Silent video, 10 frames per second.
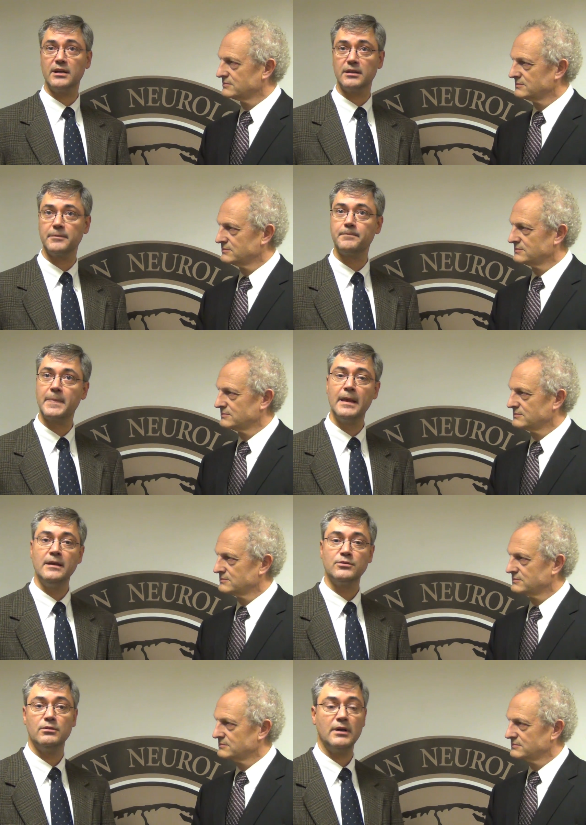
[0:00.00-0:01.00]
Speaker 1: target.
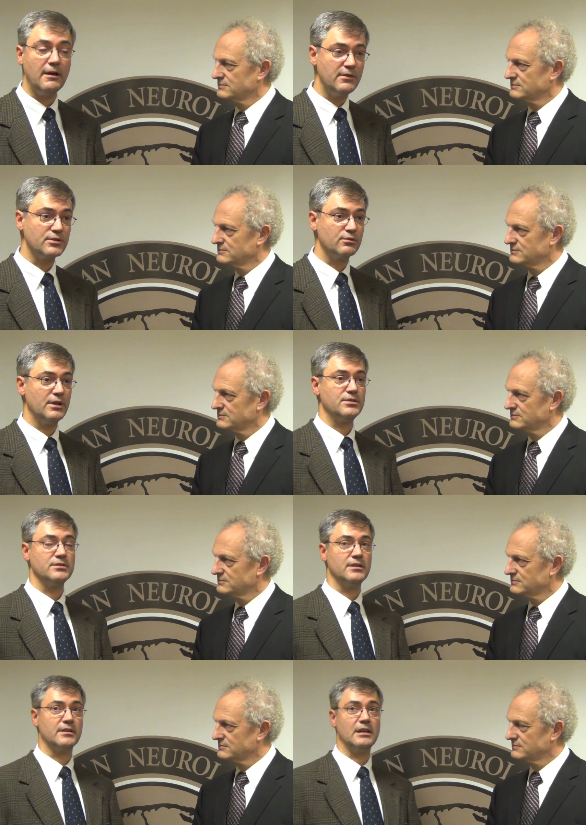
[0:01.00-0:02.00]
So obvious
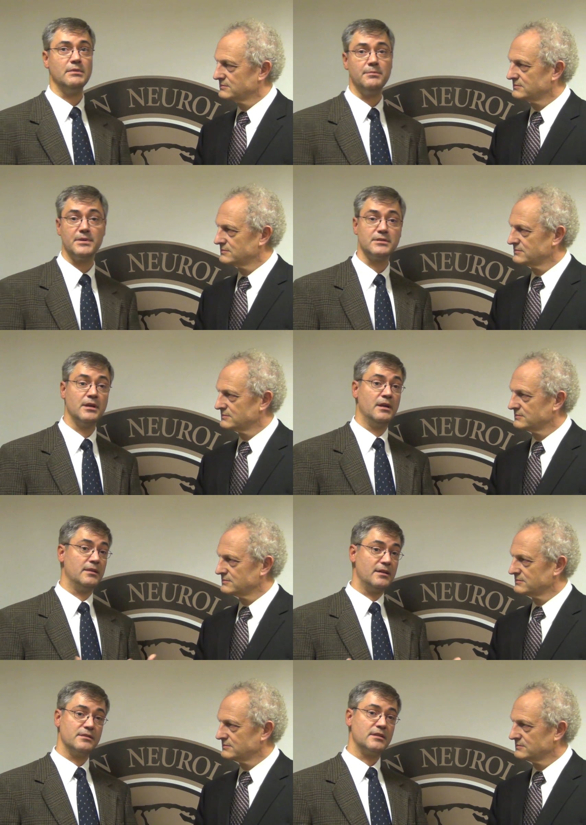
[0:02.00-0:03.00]
questions that come up is,
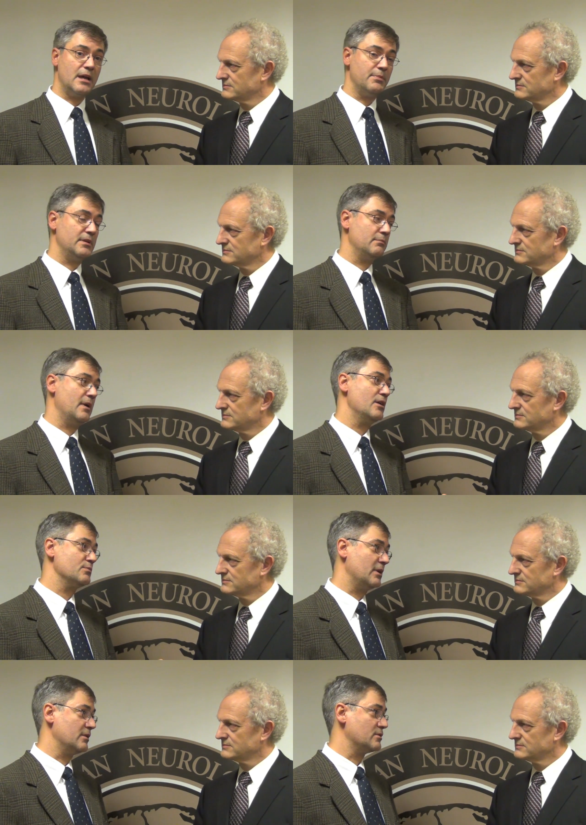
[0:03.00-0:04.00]
does this happen in
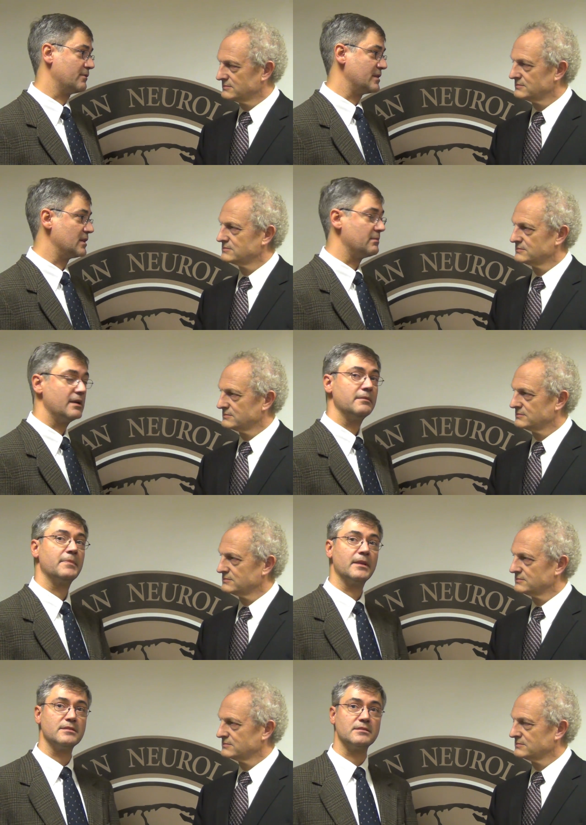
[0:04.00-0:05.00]
mouse models of SMA?
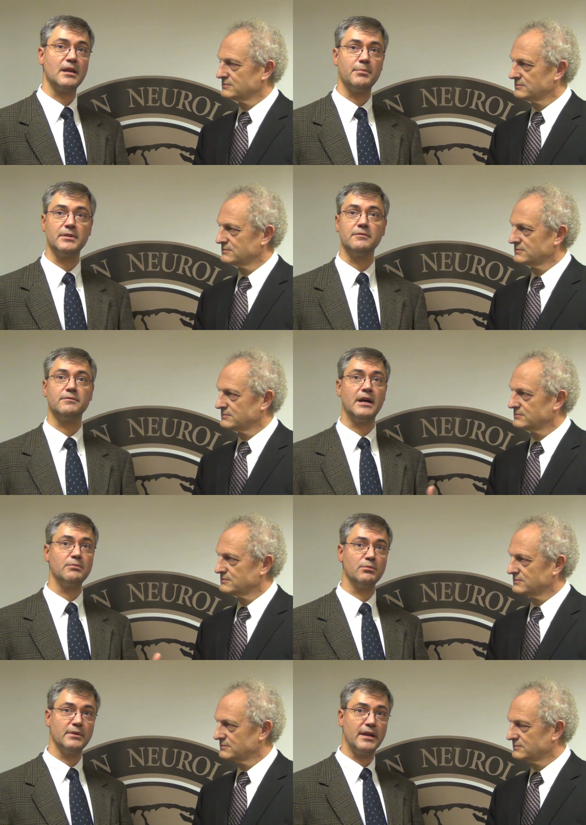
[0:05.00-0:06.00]
Does this happen in
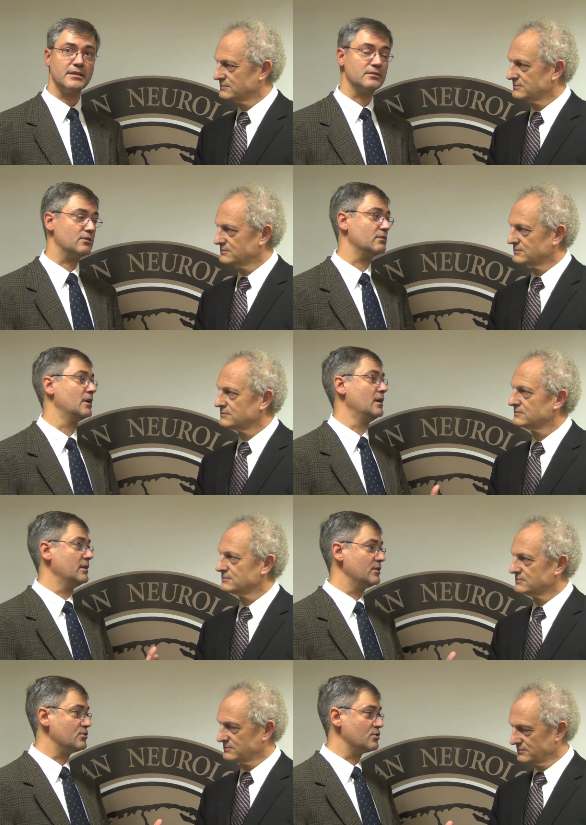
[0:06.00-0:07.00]
fibroblasts or
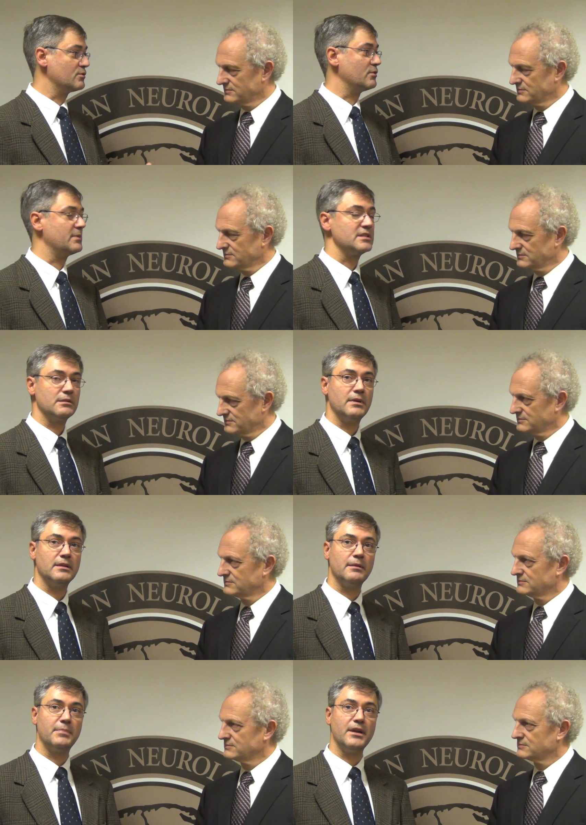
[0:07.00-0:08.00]
tissues from
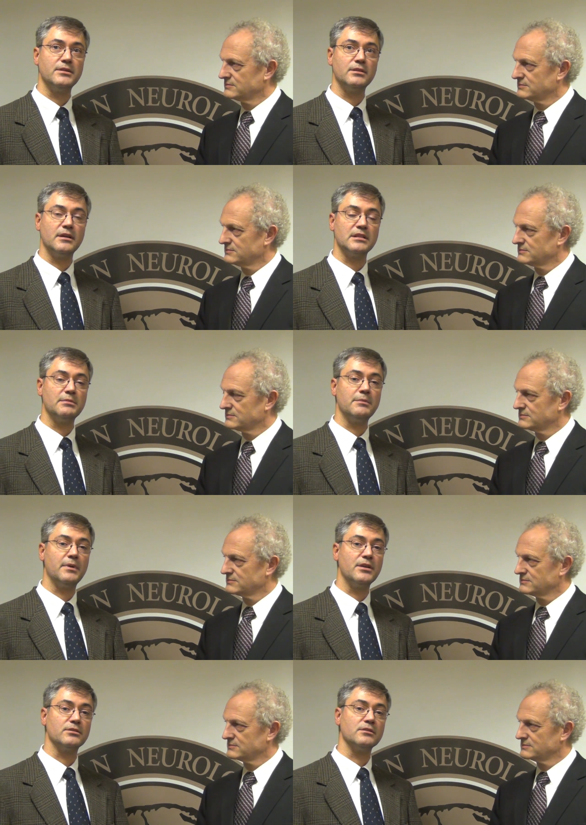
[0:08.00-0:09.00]
SMA
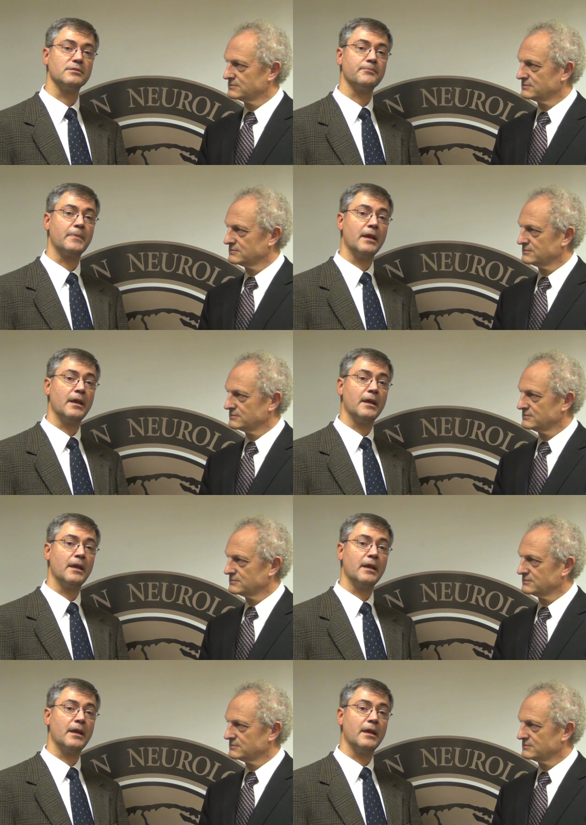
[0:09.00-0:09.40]
patients?